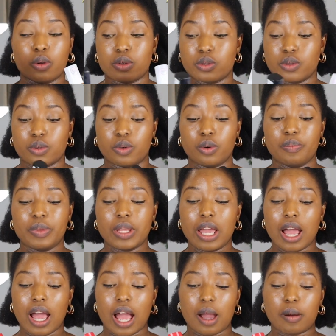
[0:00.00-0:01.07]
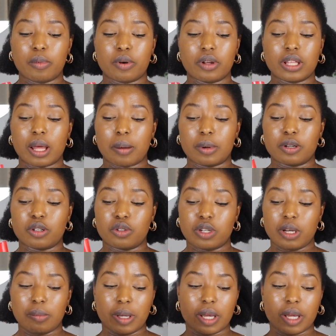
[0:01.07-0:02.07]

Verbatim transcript: Also I bought about 3